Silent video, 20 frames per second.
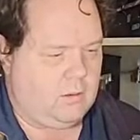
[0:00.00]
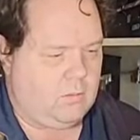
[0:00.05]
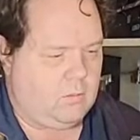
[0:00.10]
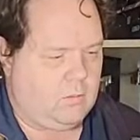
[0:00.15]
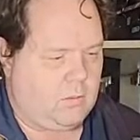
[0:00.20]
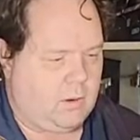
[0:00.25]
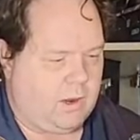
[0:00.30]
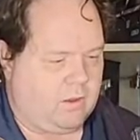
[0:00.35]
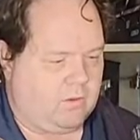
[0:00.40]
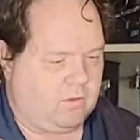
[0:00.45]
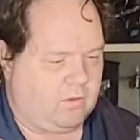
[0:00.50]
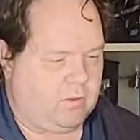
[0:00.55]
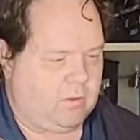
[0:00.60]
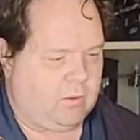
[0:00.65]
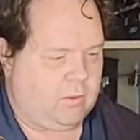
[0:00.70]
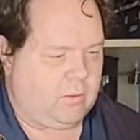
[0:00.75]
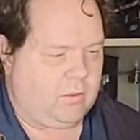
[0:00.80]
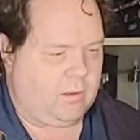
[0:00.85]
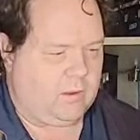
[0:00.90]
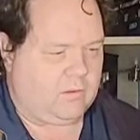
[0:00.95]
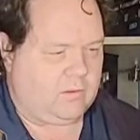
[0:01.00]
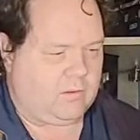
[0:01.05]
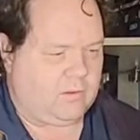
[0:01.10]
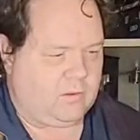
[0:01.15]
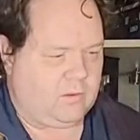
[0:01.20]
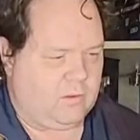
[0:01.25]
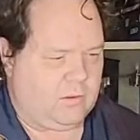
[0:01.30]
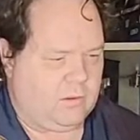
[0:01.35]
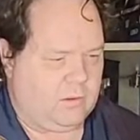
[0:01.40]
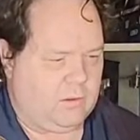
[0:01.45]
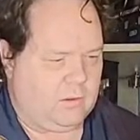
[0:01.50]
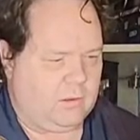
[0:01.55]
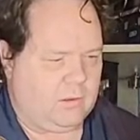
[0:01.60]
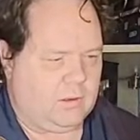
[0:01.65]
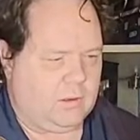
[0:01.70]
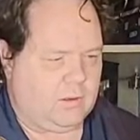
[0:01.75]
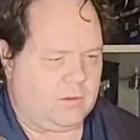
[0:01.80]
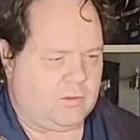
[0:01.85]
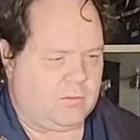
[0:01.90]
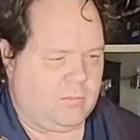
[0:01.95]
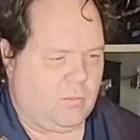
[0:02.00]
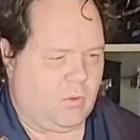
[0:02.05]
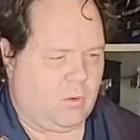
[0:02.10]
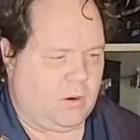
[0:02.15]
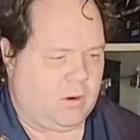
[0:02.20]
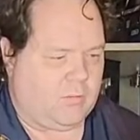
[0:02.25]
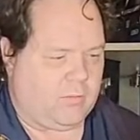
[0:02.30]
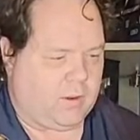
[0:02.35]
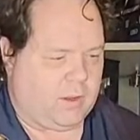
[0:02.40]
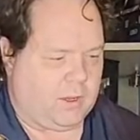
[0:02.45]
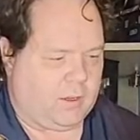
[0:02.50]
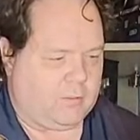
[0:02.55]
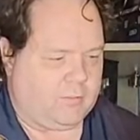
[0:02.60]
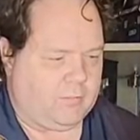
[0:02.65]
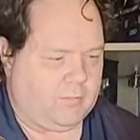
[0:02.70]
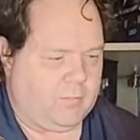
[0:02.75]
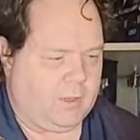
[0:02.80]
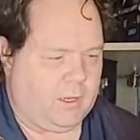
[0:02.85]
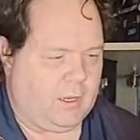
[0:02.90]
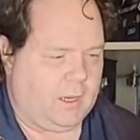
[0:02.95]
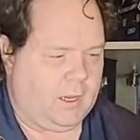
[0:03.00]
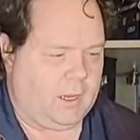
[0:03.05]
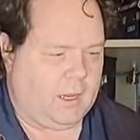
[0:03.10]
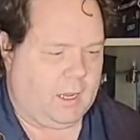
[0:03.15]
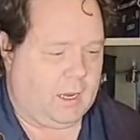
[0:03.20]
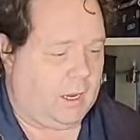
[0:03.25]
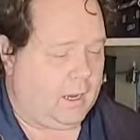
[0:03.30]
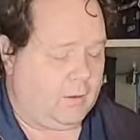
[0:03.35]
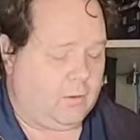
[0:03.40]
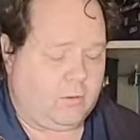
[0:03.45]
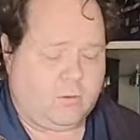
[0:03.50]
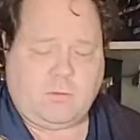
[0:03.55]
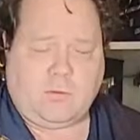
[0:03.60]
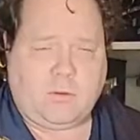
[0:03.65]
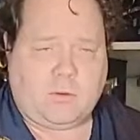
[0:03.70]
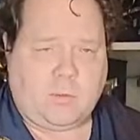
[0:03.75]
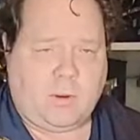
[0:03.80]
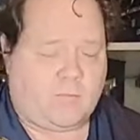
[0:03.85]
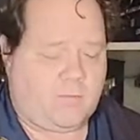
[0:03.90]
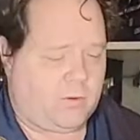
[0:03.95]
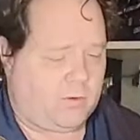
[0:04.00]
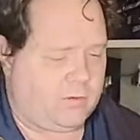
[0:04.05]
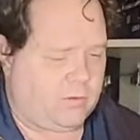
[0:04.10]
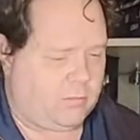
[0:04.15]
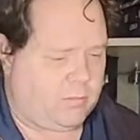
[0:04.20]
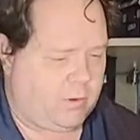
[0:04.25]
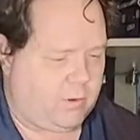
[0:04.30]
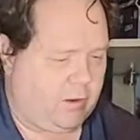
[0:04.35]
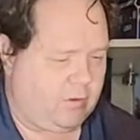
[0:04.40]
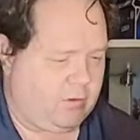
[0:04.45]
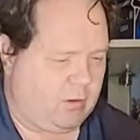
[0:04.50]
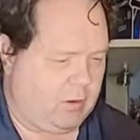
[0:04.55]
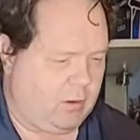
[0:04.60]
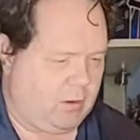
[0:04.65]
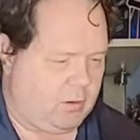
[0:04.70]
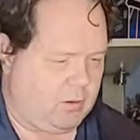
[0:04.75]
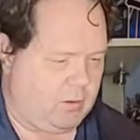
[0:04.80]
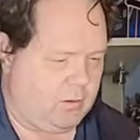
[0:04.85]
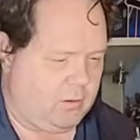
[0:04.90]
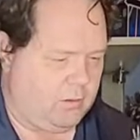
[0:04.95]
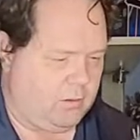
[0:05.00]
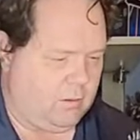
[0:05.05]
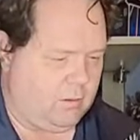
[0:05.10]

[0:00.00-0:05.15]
Whereas this is more of a, and just was my first impression here,